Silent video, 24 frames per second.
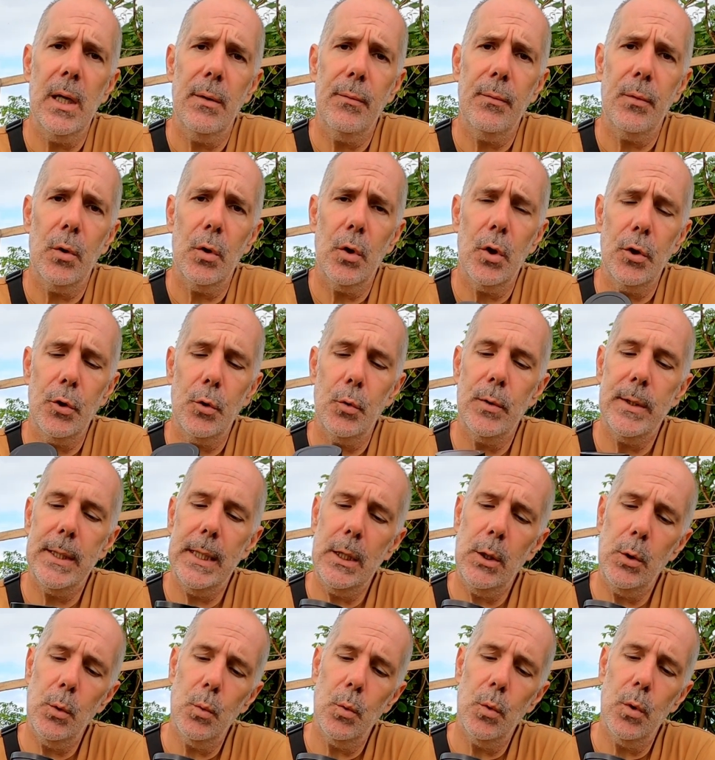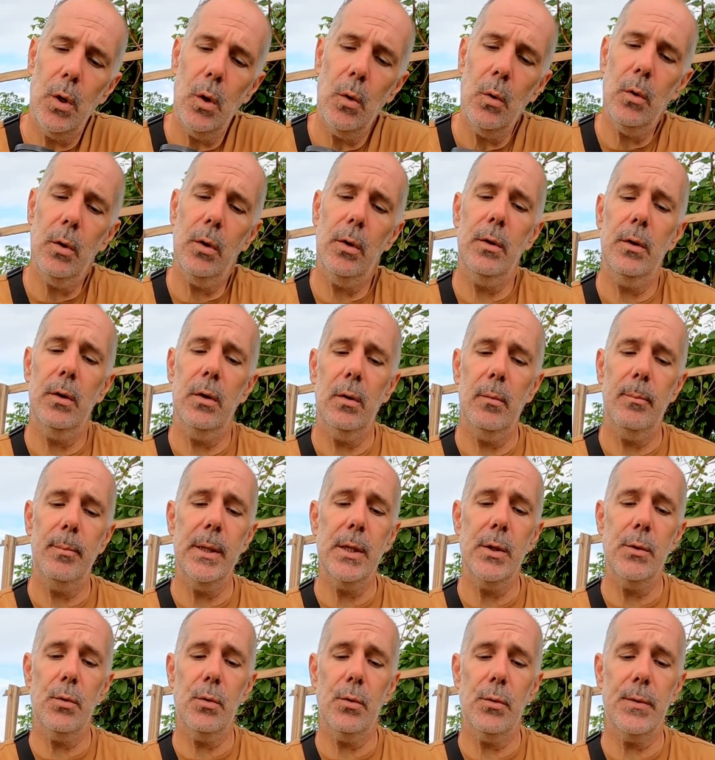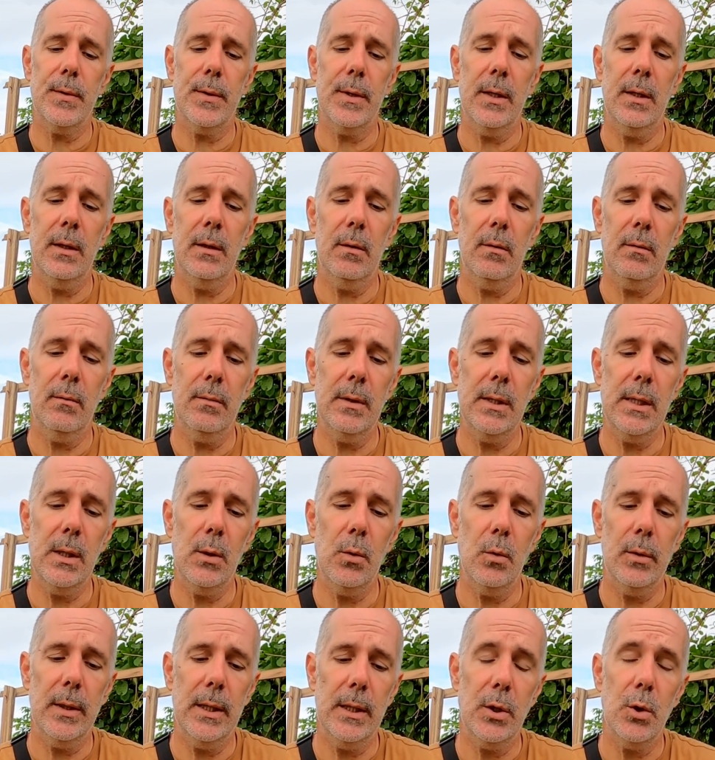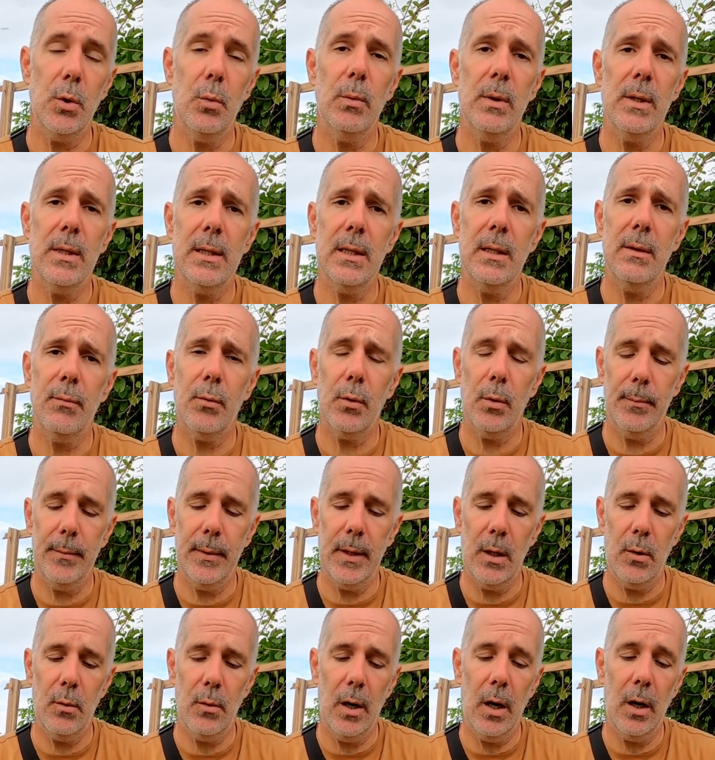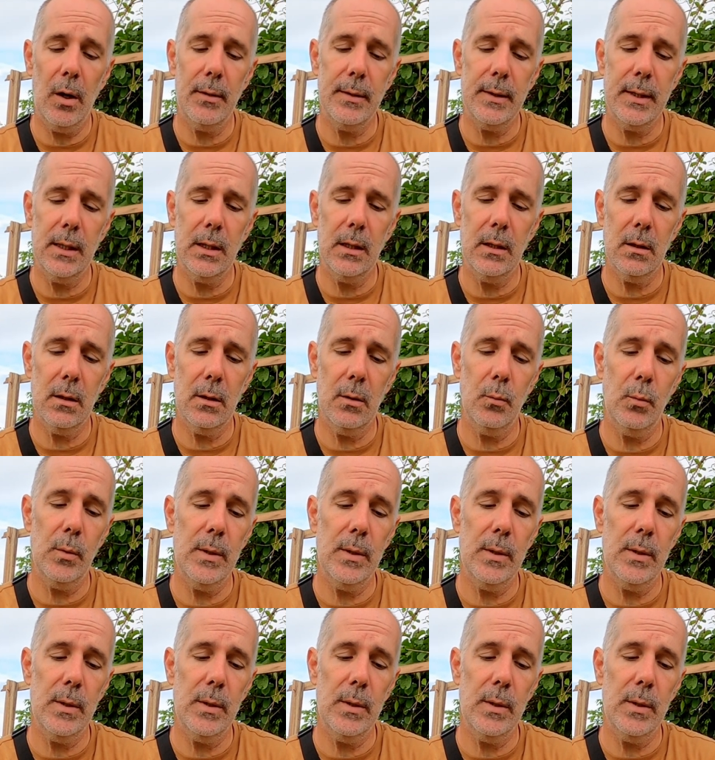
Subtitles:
I forgot to tell you, all the pictures and the video that you will see from now are taken